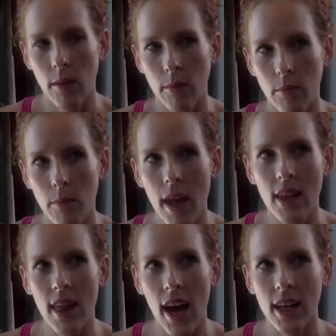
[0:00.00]
make
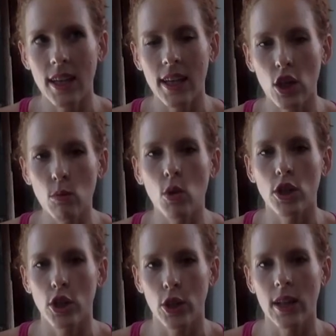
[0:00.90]
that adhere more
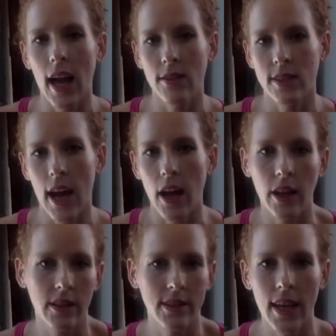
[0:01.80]
to your lifestyle.
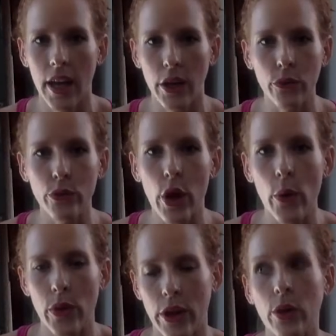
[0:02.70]
As say you know
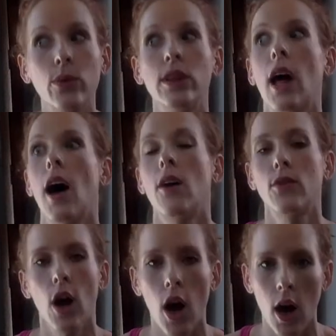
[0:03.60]
that you love
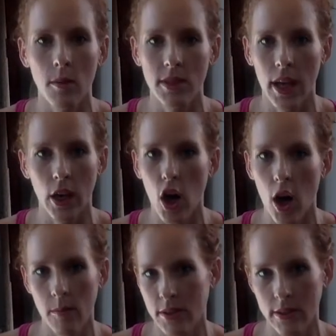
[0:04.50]
carbs, like
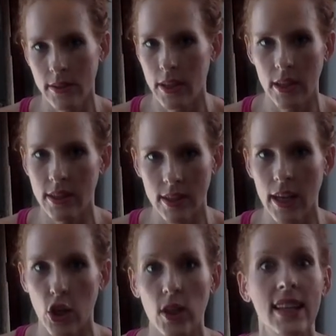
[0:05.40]
carbs is
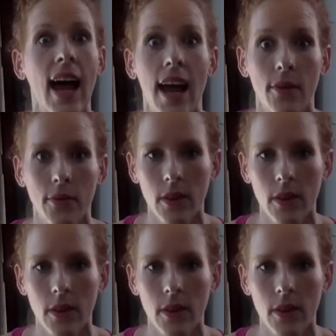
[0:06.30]
like your life.